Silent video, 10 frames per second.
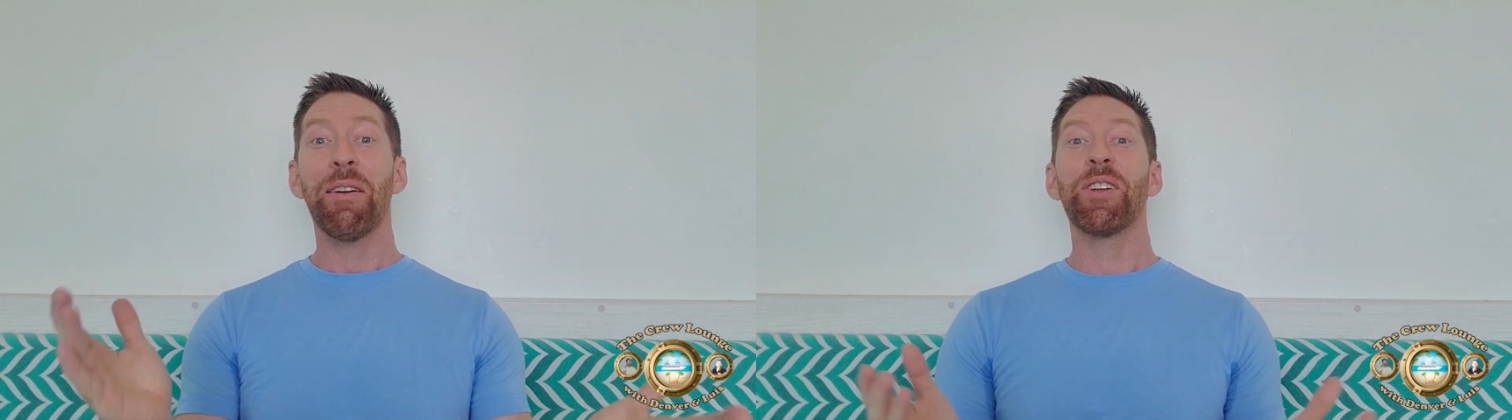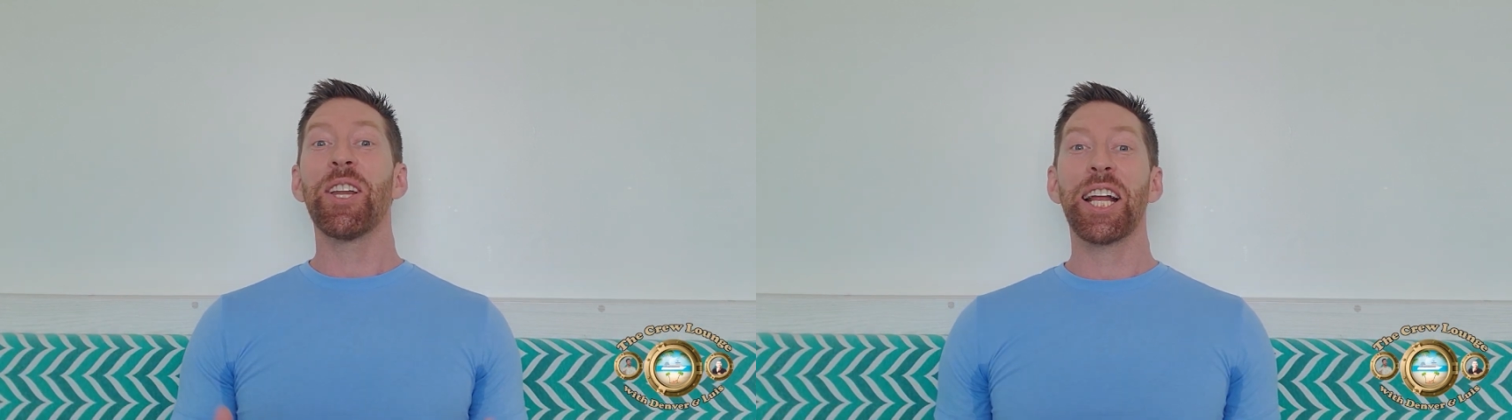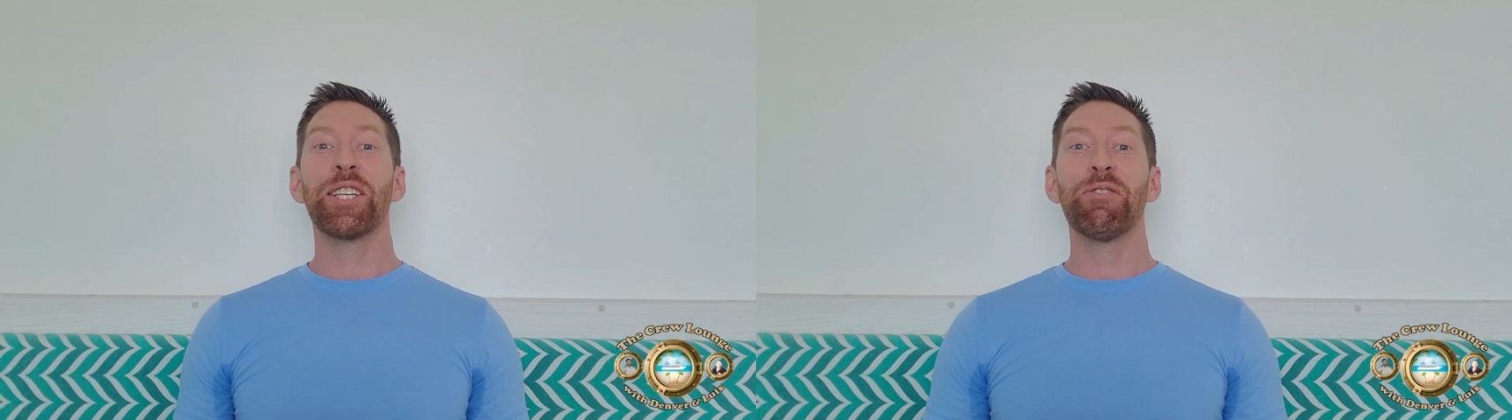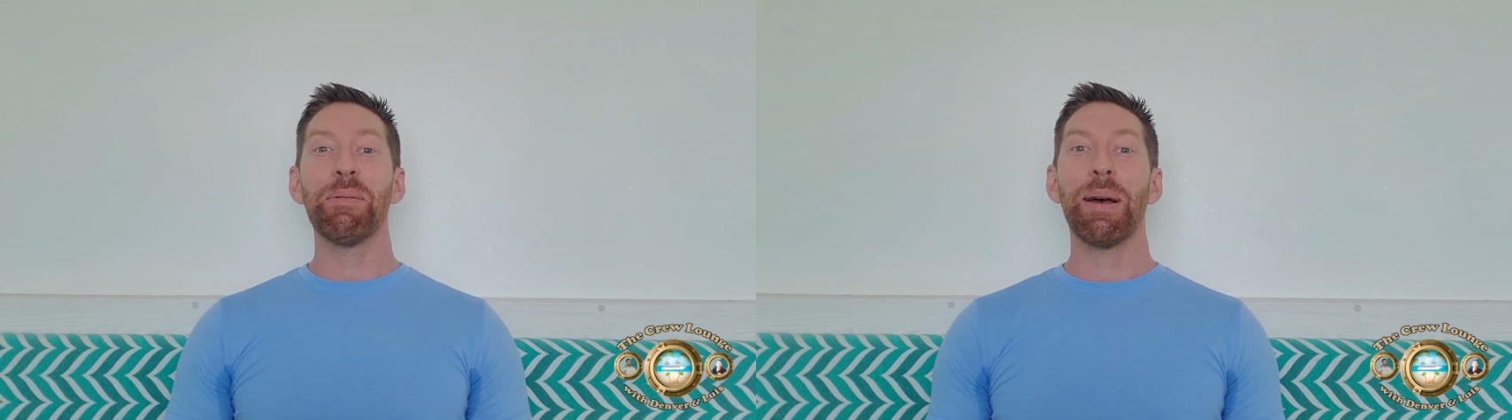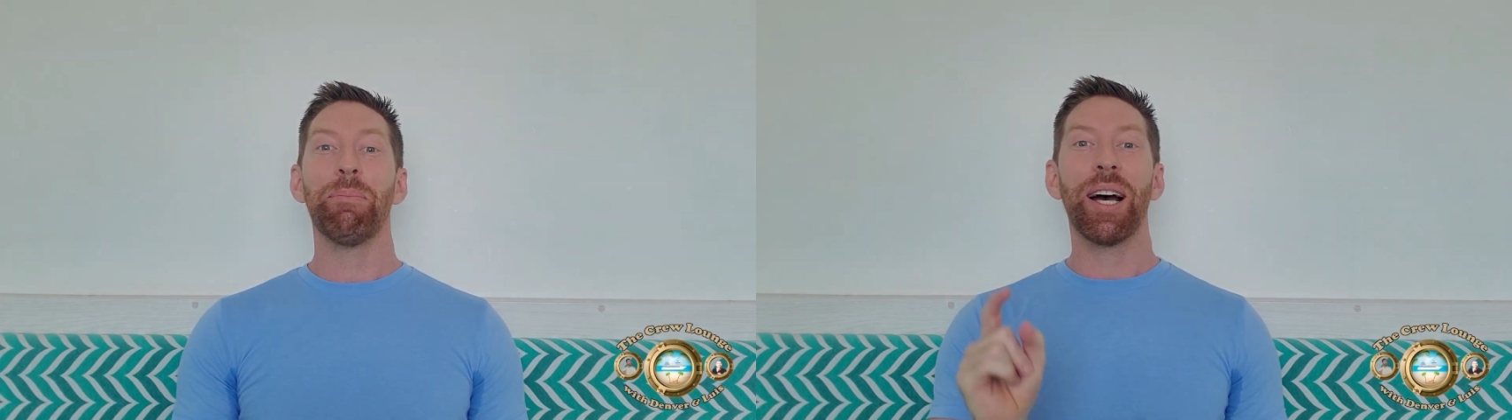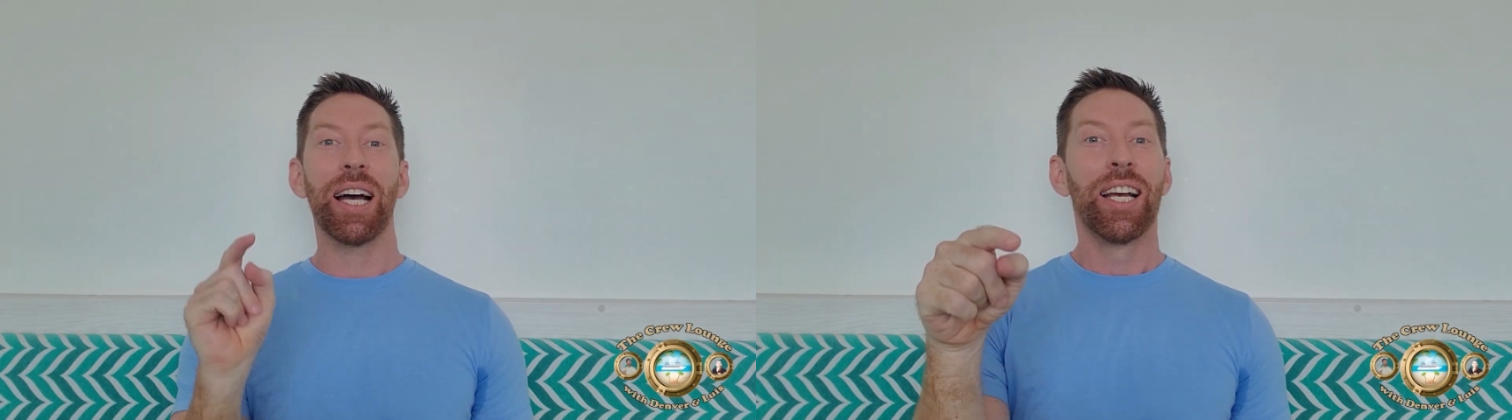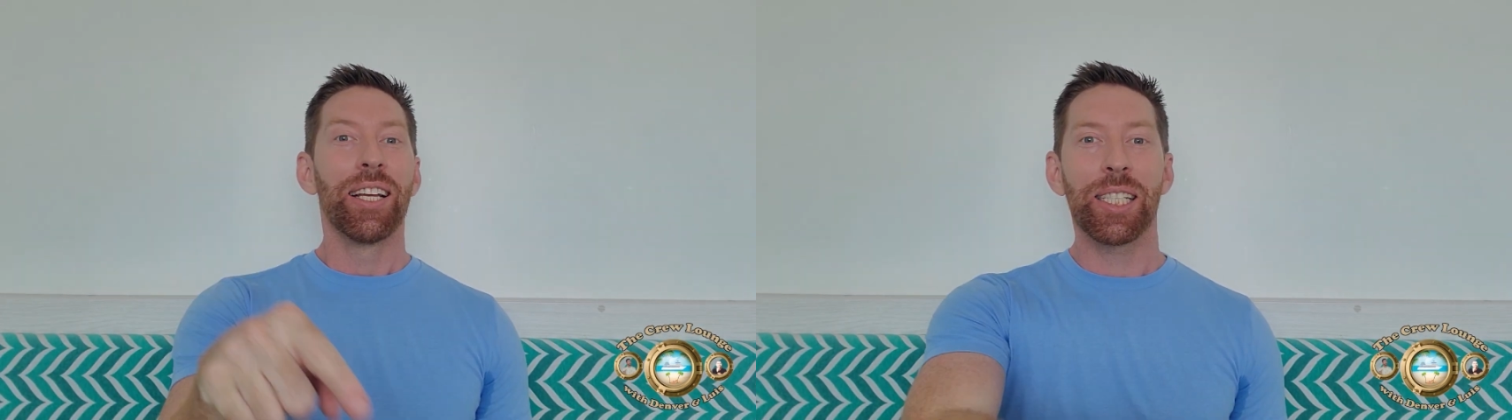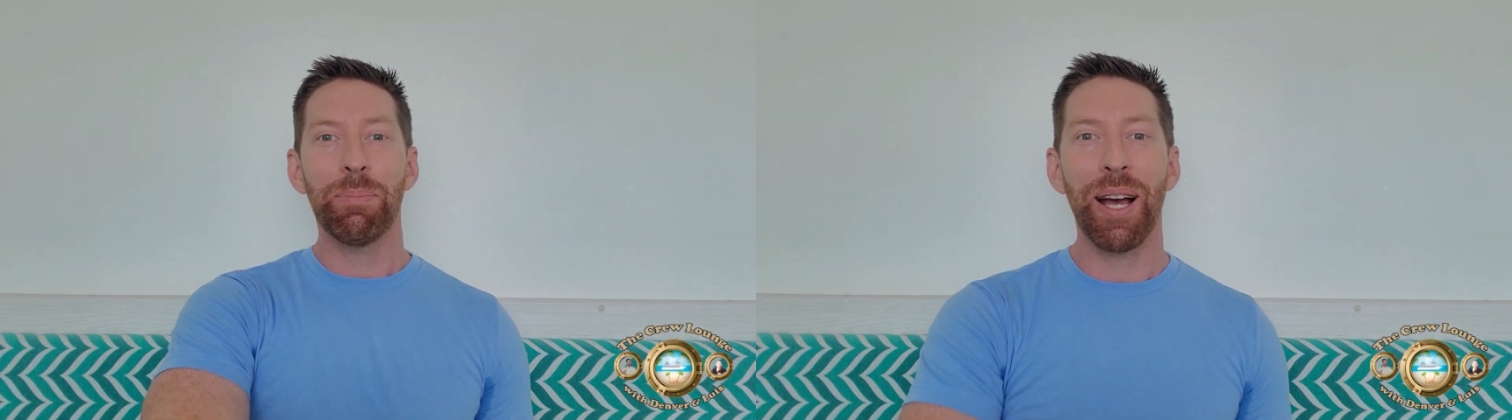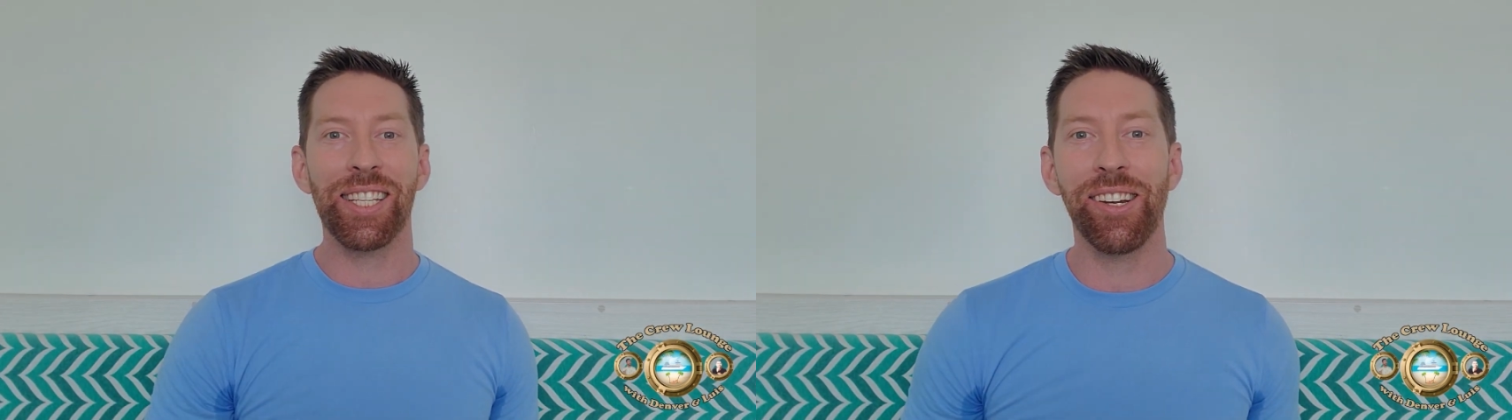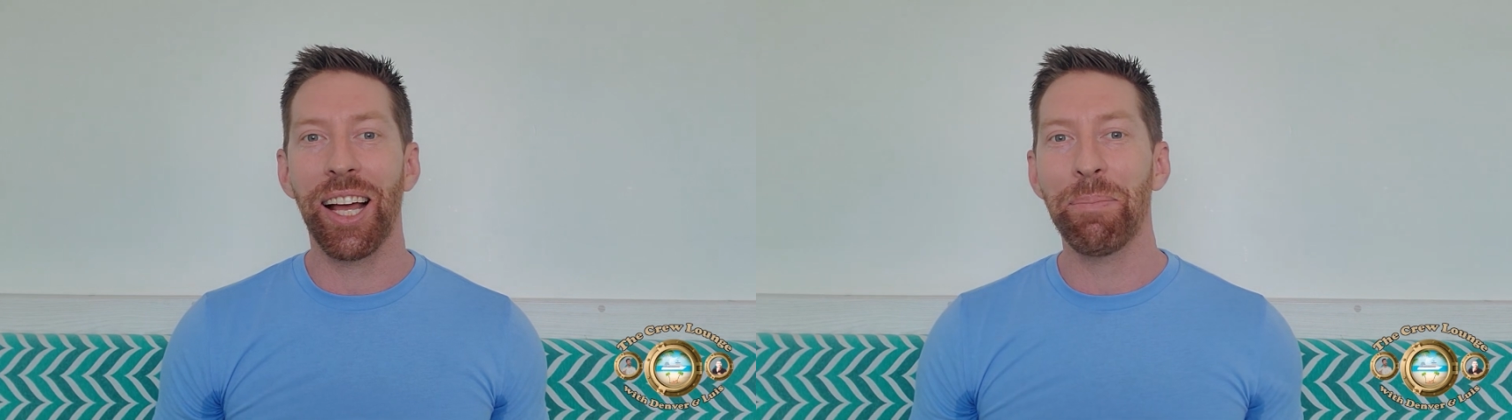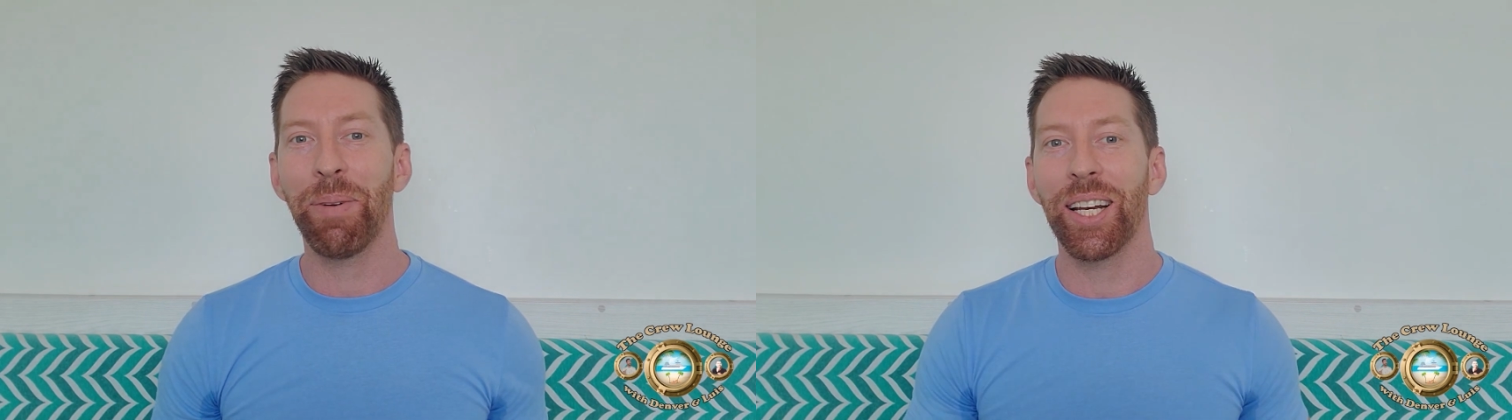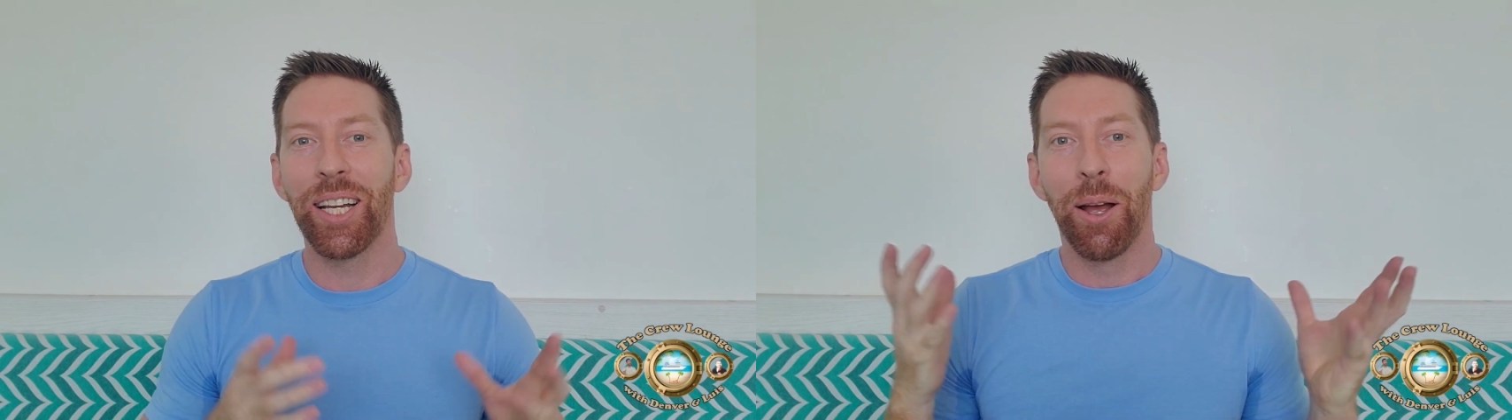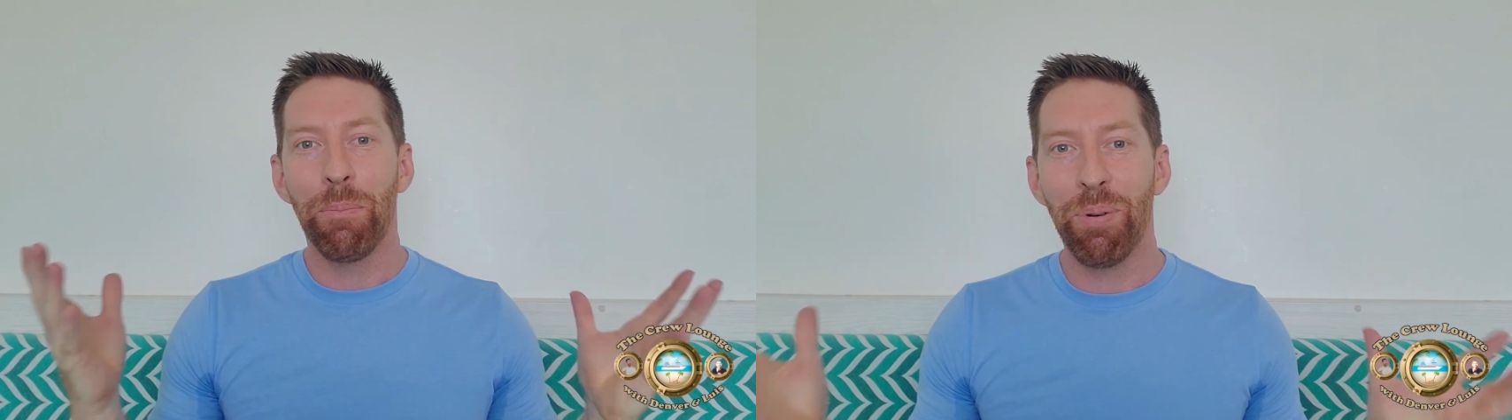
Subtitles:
If you liked it, remember, smash the like button,